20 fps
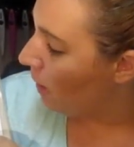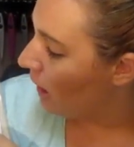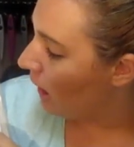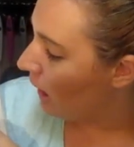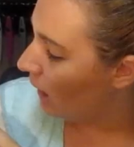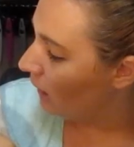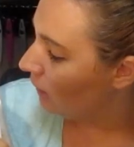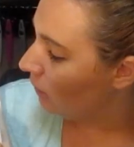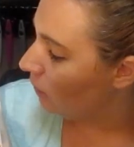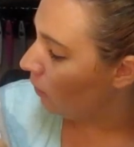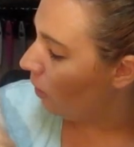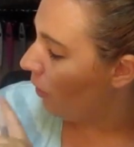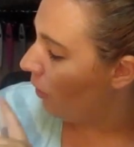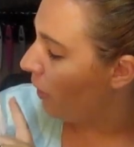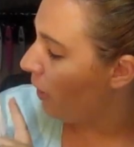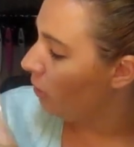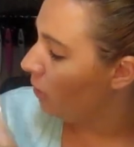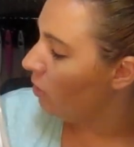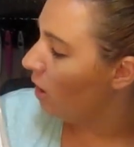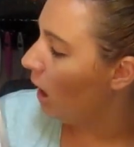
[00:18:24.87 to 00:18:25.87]
And a
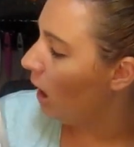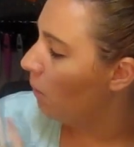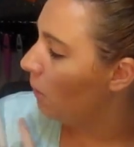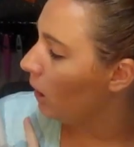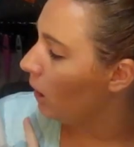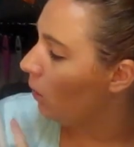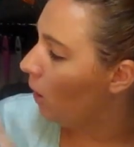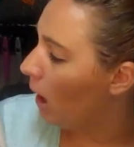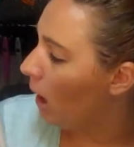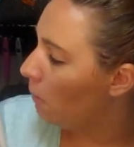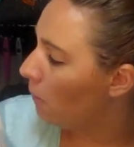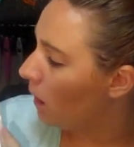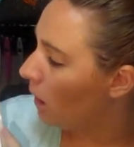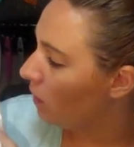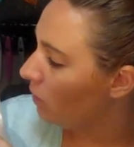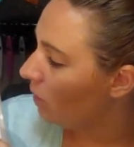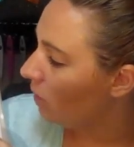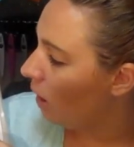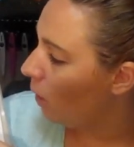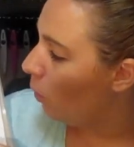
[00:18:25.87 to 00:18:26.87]
long time ago, I
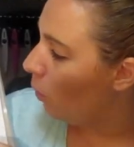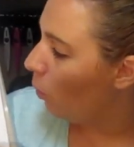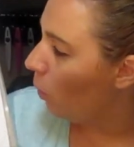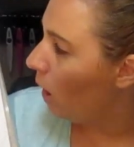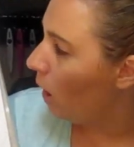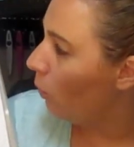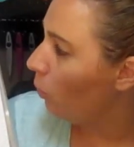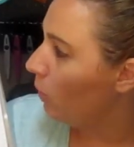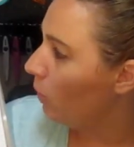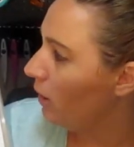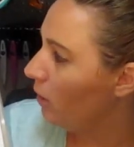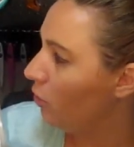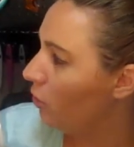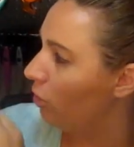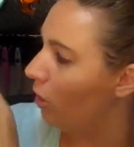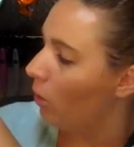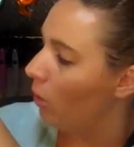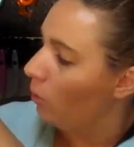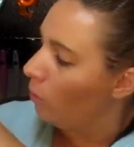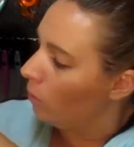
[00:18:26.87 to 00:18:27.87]
marked out what we
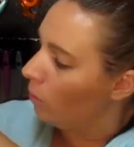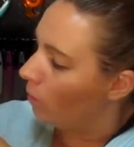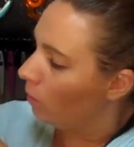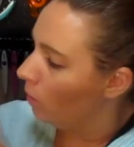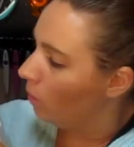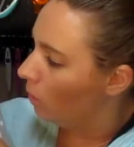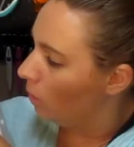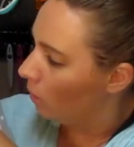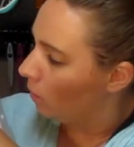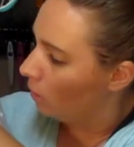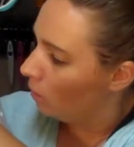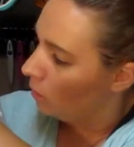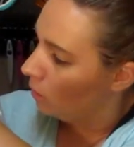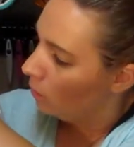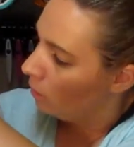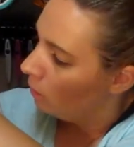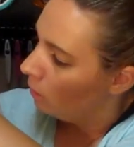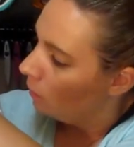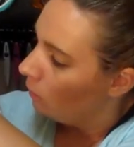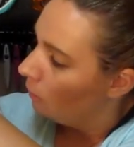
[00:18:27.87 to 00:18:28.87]
don't,
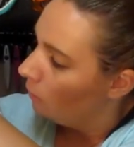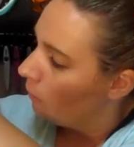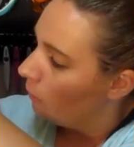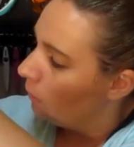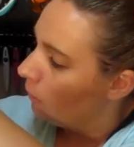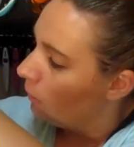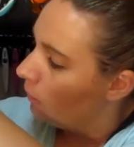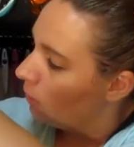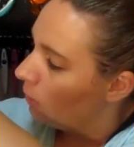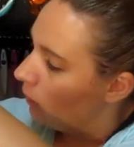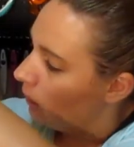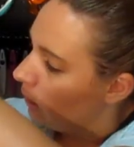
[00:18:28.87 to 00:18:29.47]
it's